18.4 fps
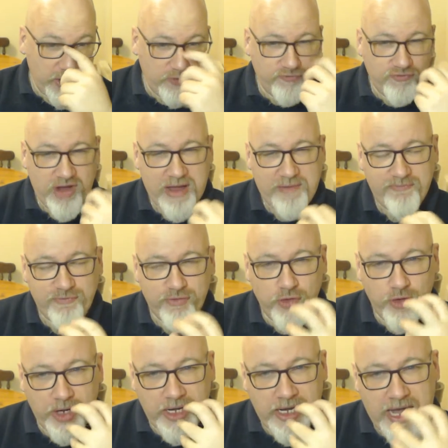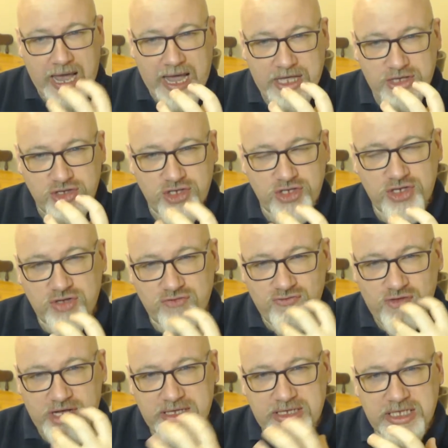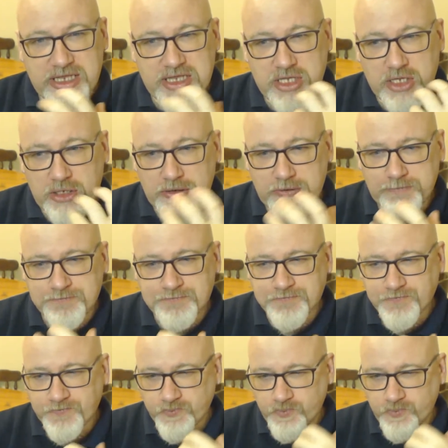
Grapefruit catches you right in the tongue,